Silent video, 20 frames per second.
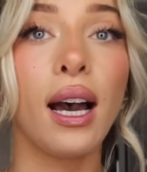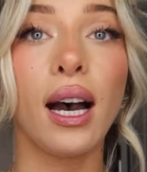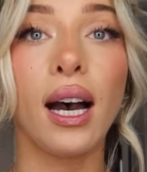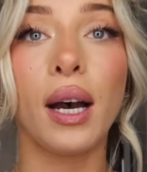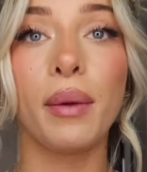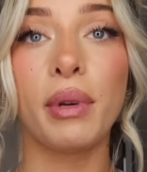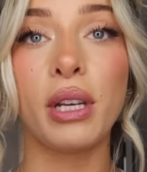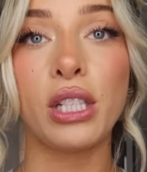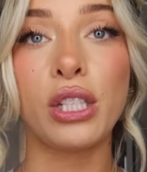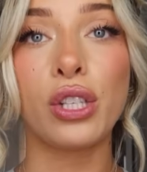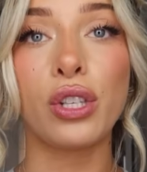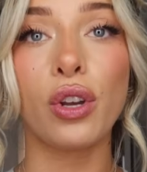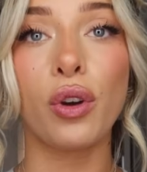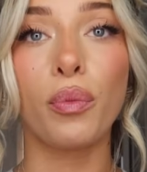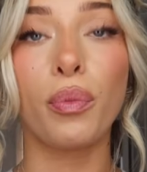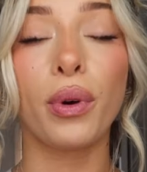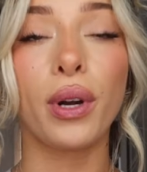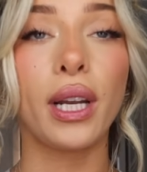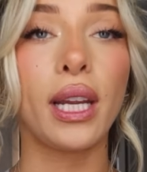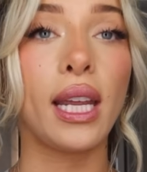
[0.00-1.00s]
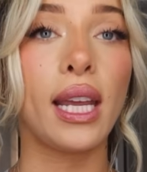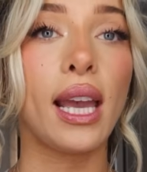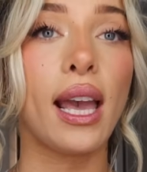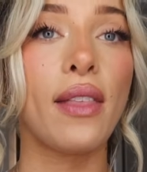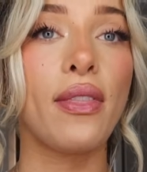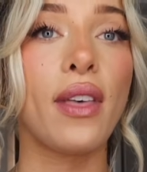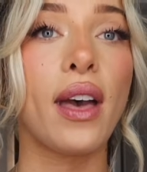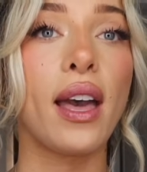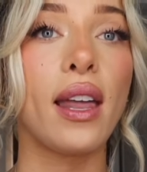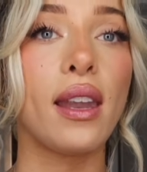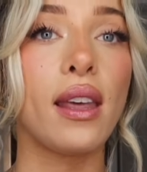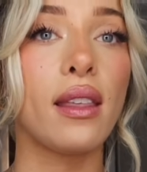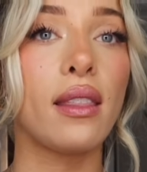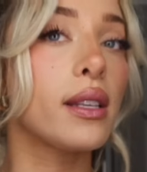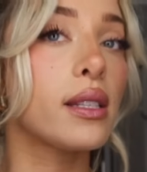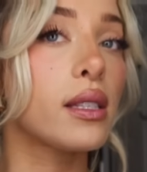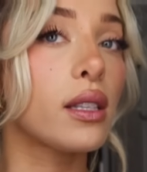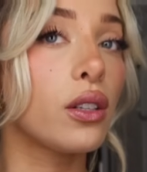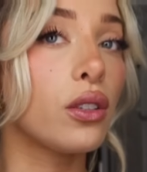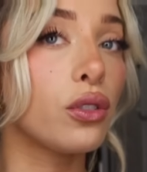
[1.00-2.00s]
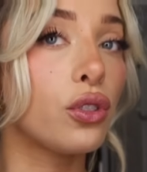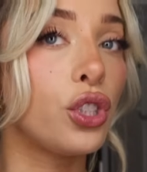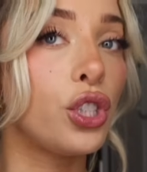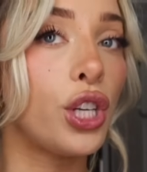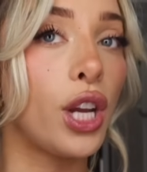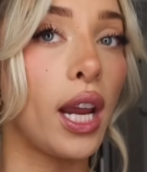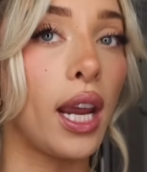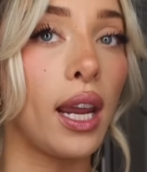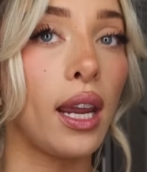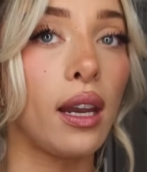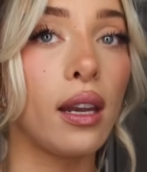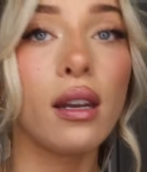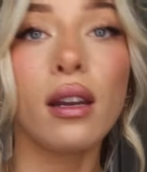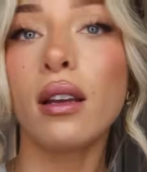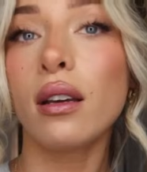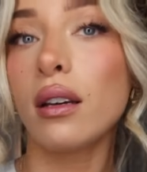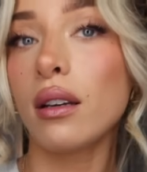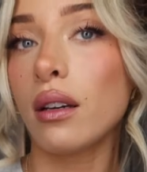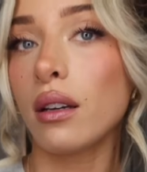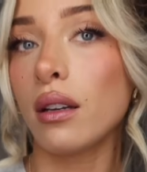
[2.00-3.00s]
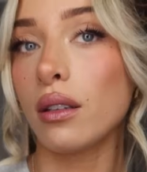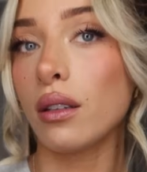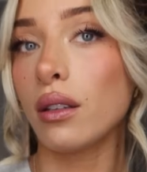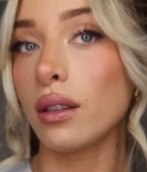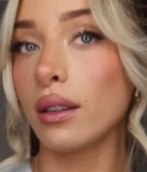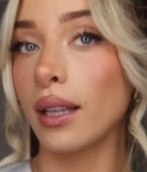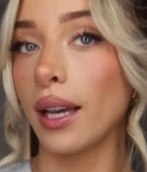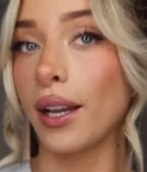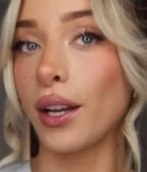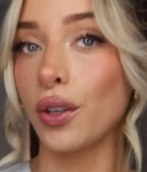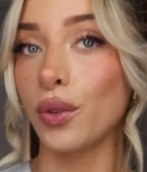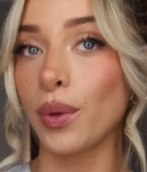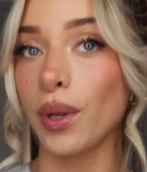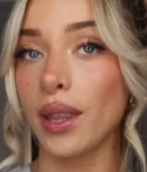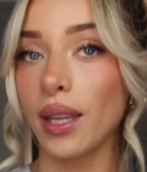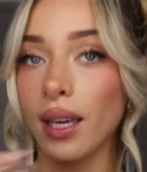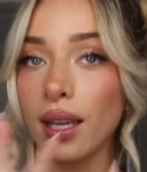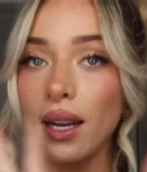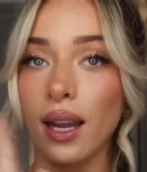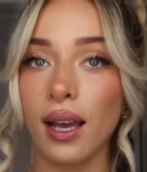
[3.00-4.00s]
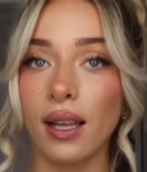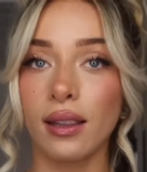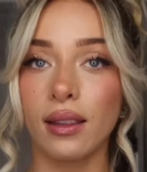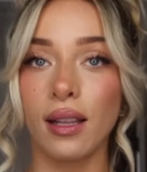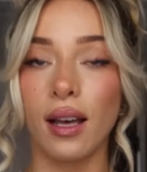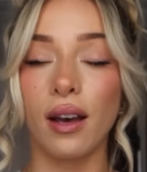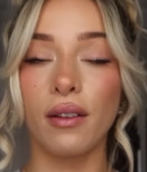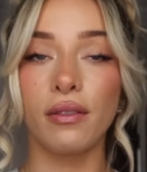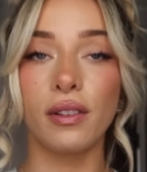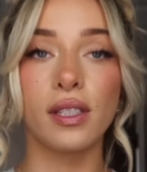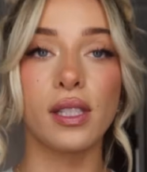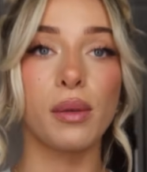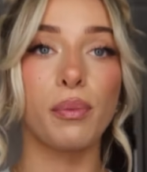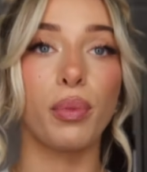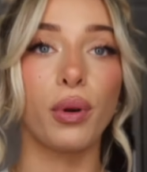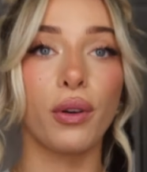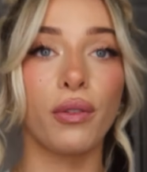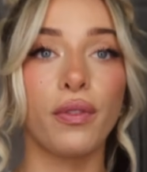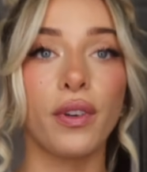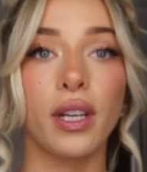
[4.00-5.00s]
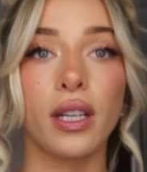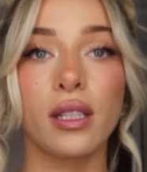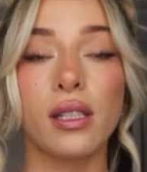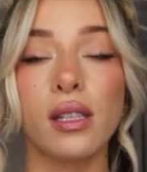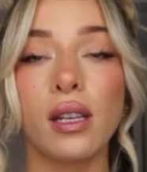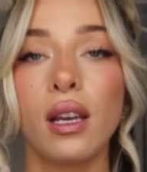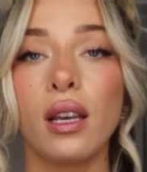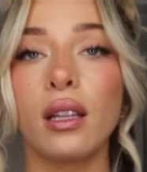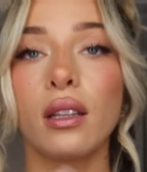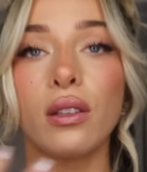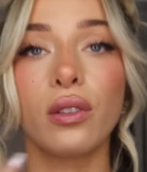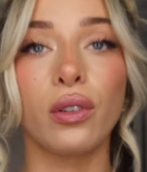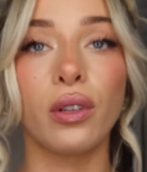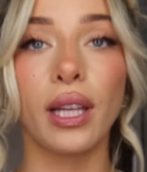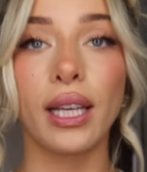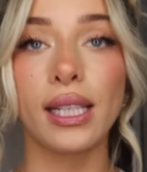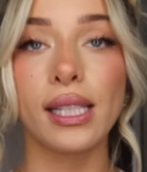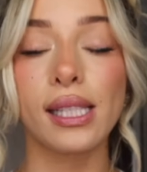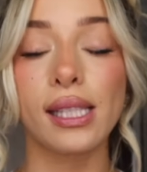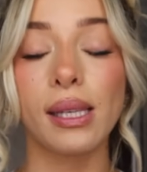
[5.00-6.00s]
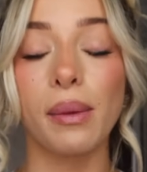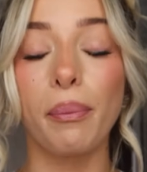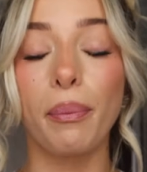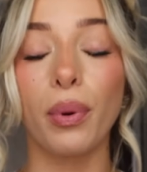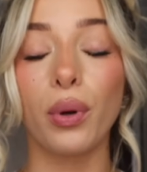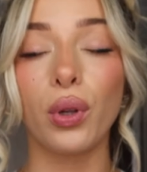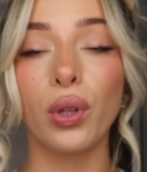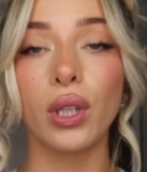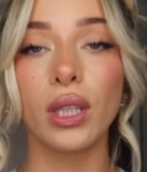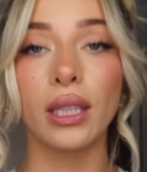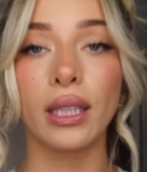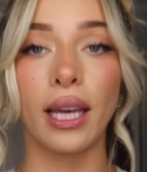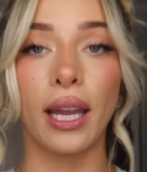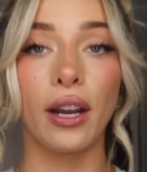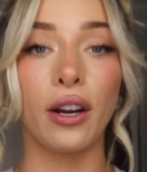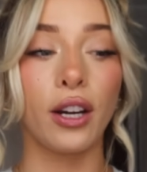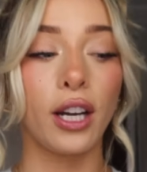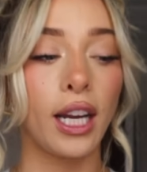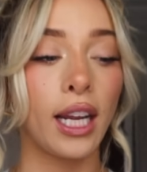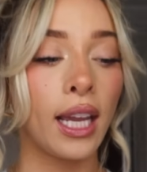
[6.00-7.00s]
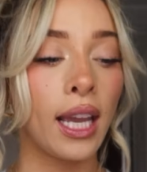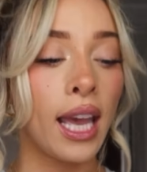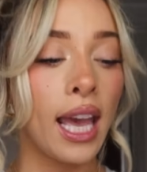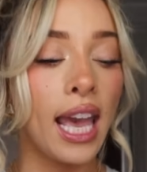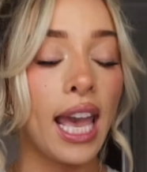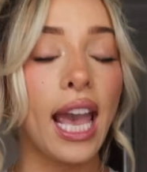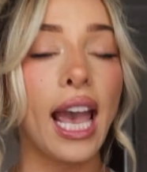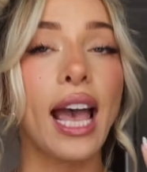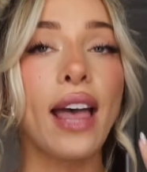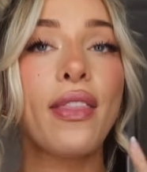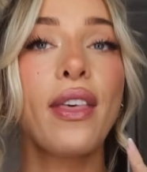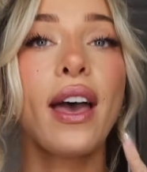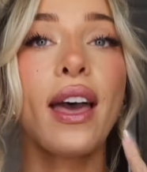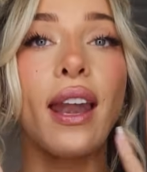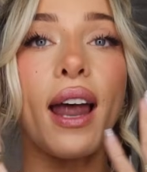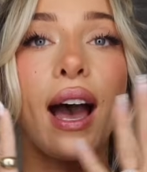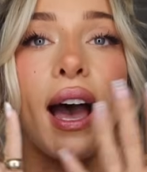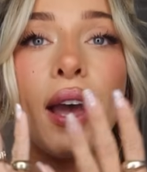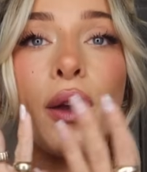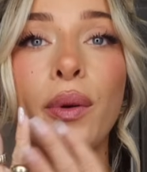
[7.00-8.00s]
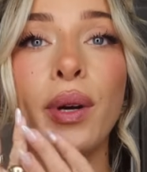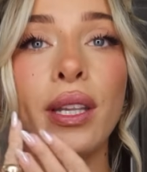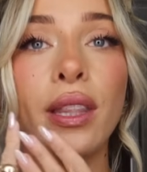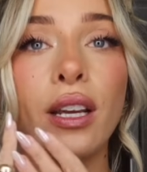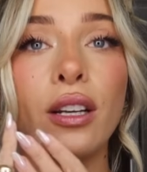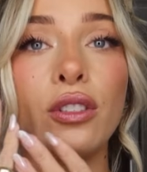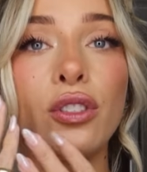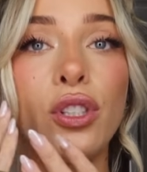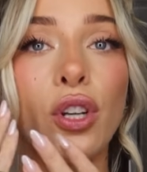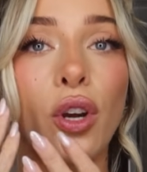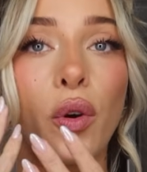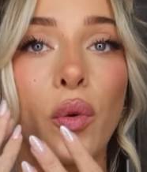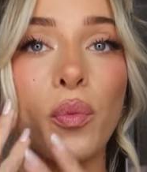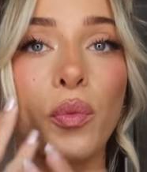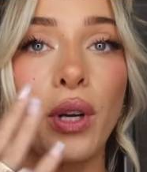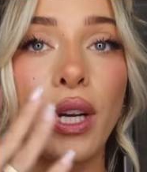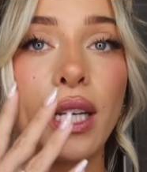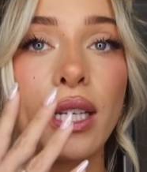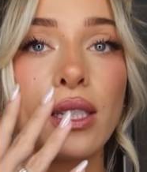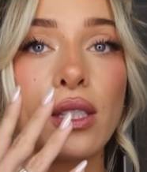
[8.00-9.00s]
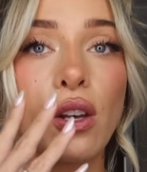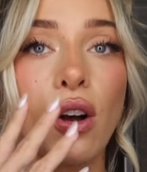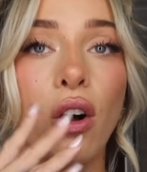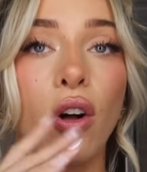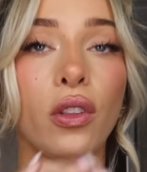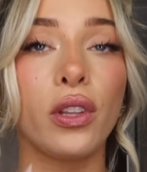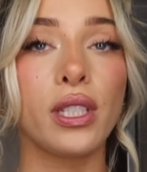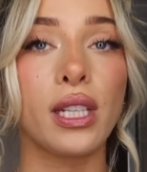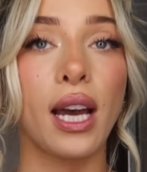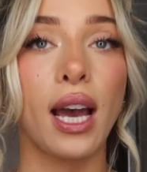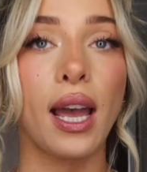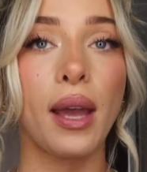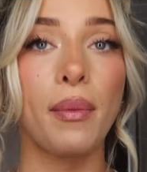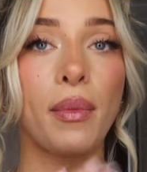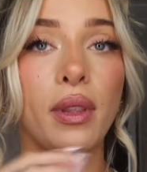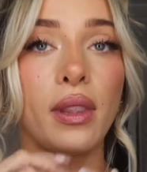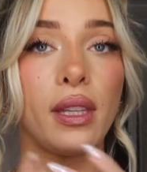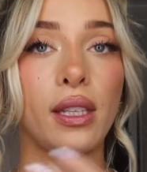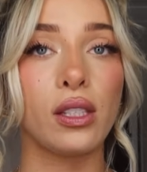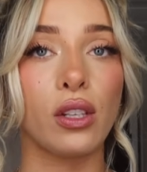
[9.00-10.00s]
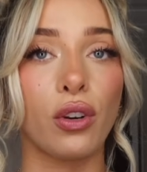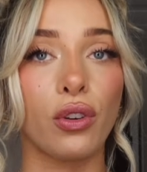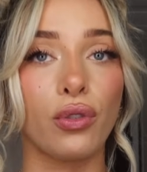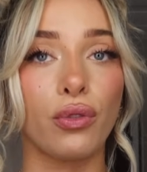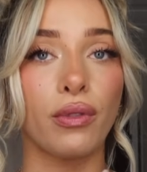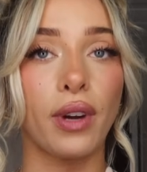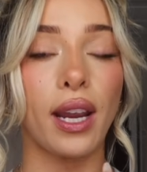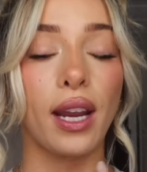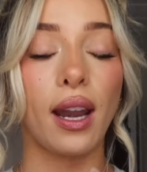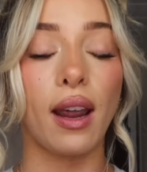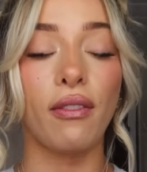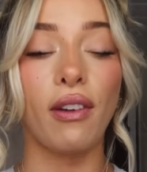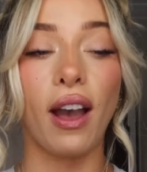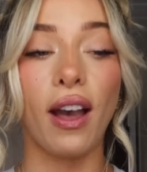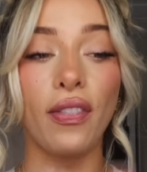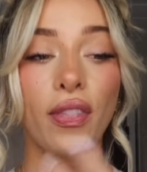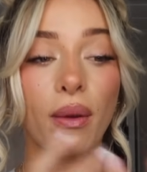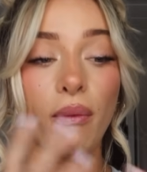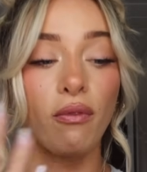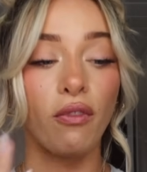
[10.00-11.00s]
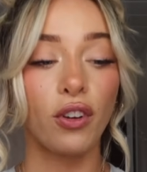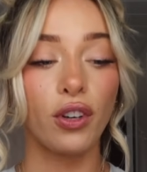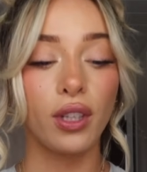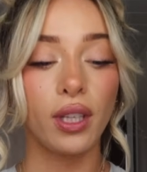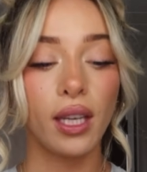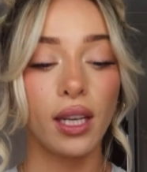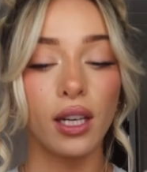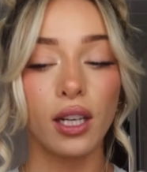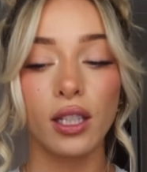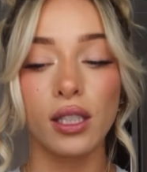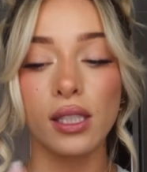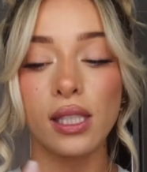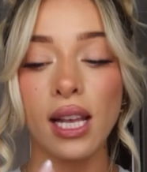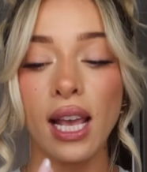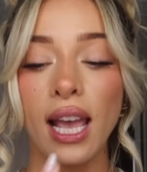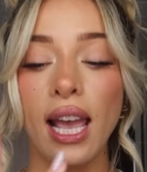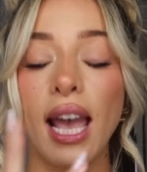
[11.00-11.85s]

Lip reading: It's so pretty. And then this little chain layered with it, I love. It's a perfect little like simple layering. And then I wear their dome rings all the time. These are great. I've had them for years.